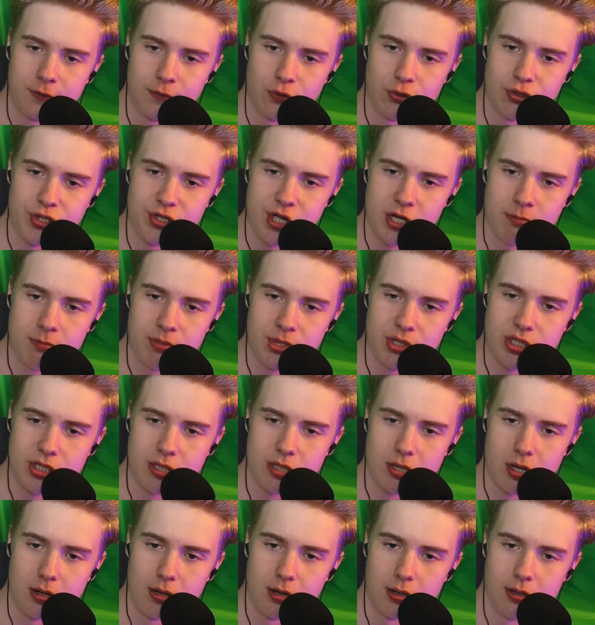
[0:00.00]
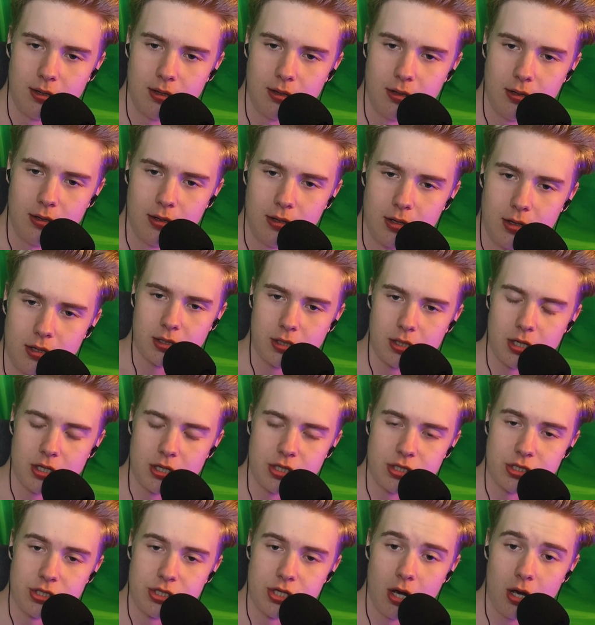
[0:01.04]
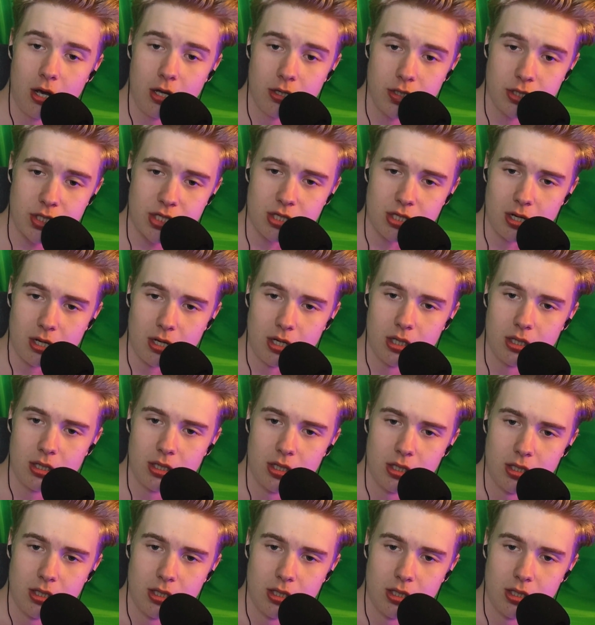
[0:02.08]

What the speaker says: for Jimson. 'Cause Johnson's